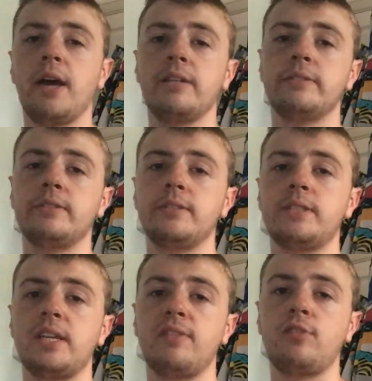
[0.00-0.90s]

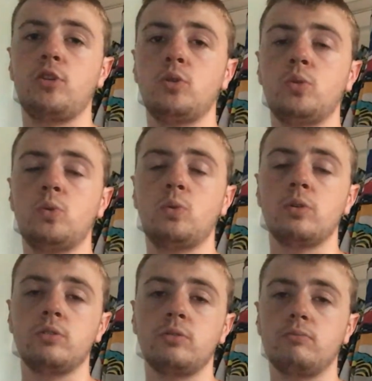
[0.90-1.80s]
And if
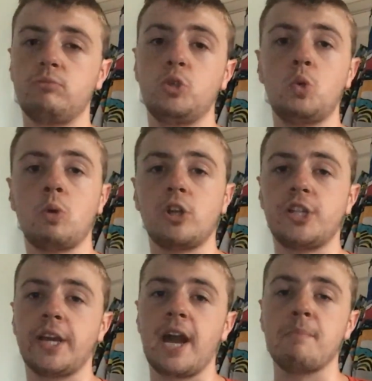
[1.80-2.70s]
you do want
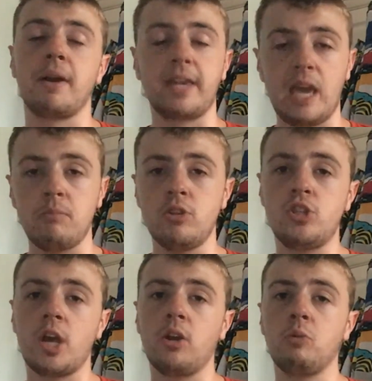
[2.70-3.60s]
to check out my
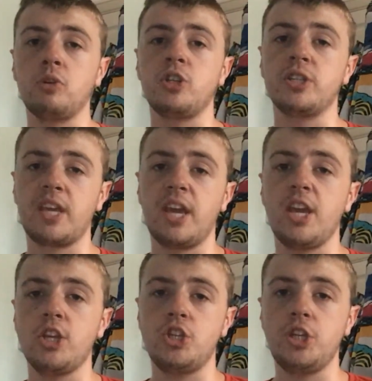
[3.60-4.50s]
gaming channel, which is
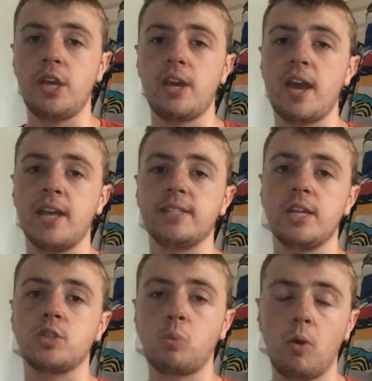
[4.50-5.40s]

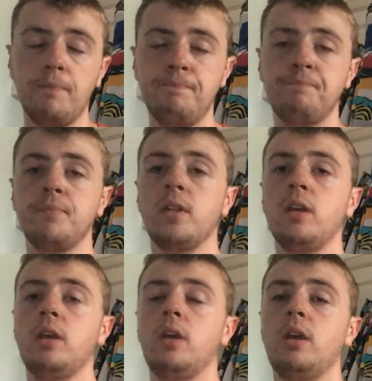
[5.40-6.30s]
KGASS1, uh,
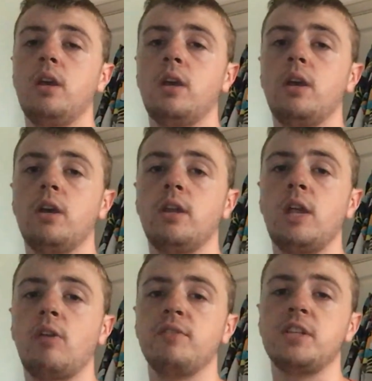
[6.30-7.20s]

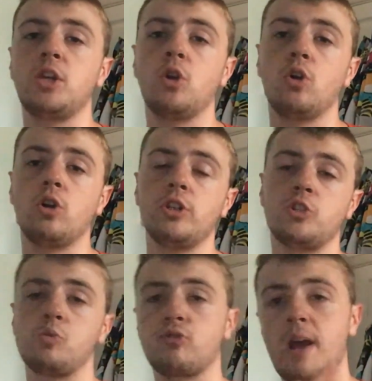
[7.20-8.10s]
then obviously go
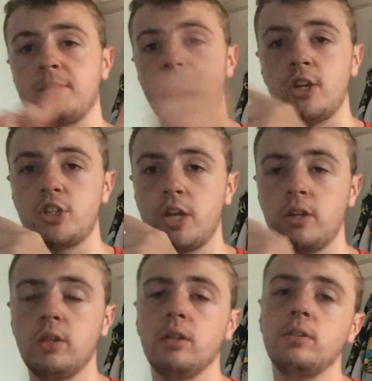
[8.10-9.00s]
and subscribe to that
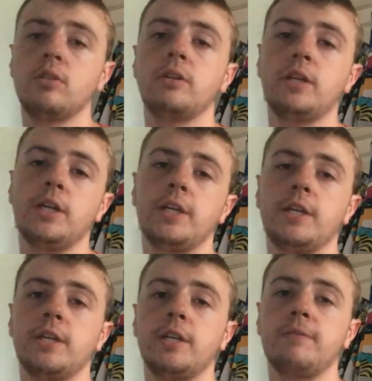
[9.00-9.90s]
channel.
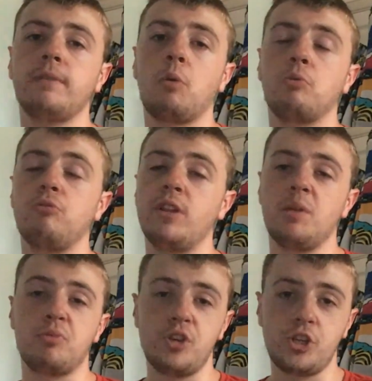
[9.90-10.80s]
Uh, I would
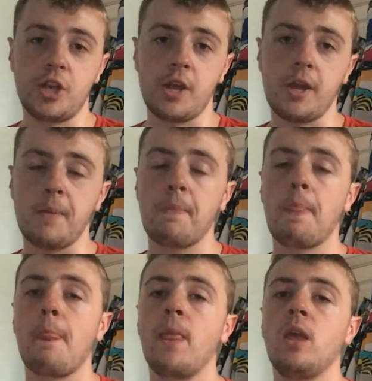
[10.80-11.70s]
really appreciate it.
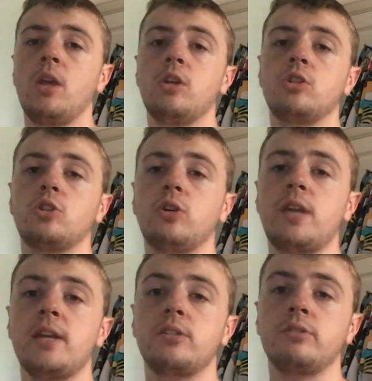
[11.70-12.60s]
So
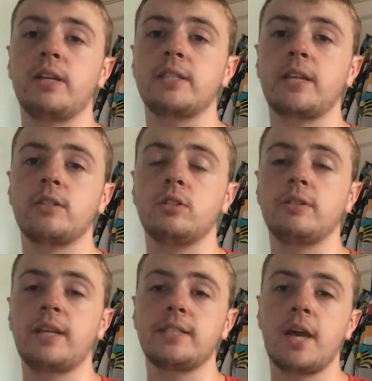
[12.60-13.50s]
yeah, till next
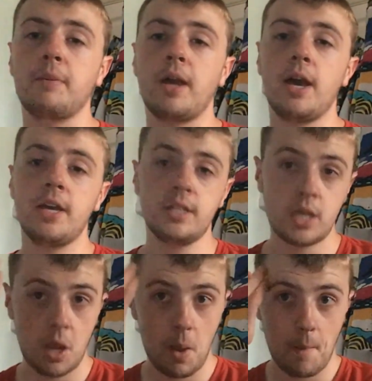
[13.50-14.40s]
till next time,
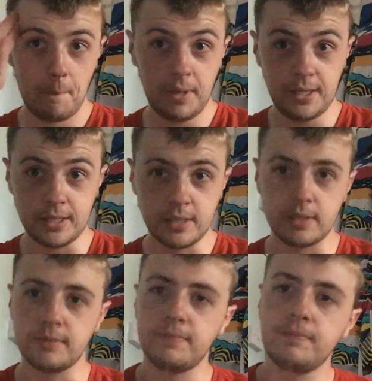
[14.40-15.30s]
guys.
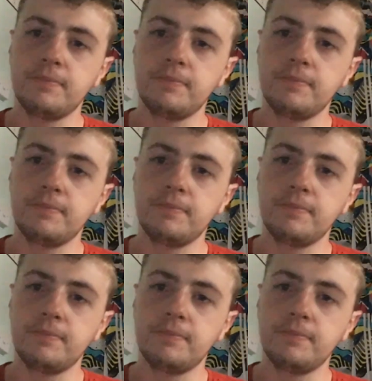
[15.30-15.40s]
Peace.